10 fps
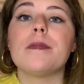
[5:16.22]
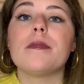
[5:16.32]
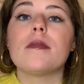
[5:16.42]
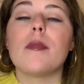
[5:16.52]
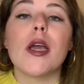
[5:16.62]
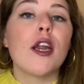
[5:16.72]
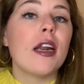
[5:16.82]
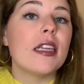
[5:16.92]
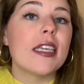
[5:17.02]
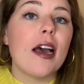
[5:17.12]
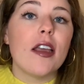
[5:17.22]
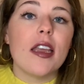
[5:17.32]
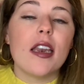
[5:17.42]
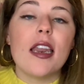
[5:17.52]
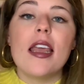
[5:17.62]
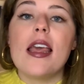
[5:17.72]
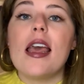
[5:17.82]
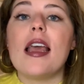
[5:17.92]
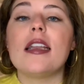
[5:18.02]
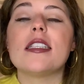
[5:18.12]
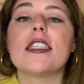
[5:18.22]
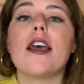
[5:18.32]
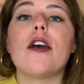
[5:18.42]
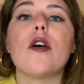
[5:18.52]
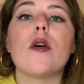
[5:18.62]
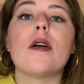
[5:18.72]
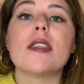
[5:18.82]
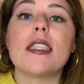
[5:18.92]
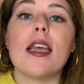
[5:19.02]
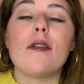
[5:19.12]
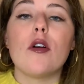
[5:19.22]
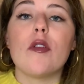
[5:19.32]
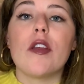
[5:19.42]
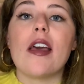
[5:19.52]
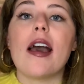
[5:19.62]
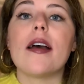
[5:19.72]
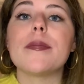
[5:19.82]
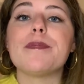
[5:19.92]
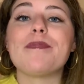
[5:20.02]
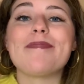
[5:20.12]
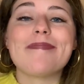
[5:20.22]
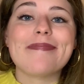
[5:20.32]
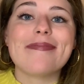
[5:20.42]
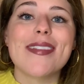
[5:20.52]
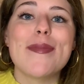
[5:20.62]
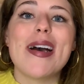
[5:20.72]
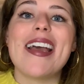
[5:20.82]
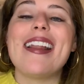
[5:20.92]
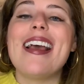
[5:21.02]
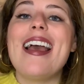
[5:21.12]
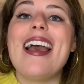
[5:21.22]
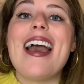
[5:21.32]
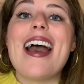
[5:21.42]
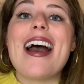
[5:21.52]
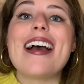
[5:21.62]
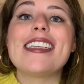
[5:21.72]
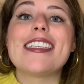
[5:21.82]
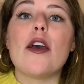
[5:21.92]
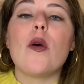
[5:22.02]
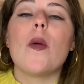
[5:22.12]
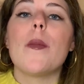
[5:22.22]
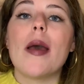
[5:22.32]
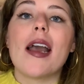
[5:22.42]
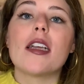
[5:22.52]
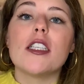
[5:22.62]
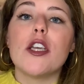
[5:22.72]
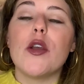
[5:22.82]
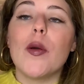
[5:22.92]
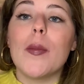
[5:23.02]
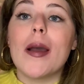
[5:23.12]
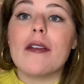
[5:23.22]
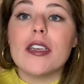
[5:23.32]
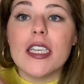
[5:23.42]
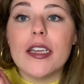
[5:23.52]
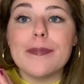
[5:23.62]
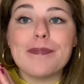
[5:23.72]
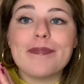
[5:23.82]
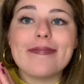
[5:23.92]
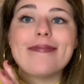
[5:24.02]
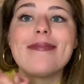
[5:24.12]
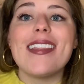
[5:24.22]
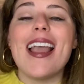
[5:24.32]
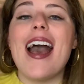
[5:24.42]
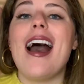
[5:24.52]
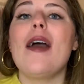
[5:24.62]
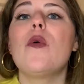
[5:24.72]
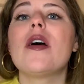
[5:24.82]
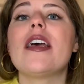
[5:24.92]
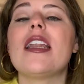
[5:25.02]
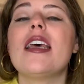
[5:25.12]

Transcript: better at Italian, and so I was thankful for that. But so back to my routine. I would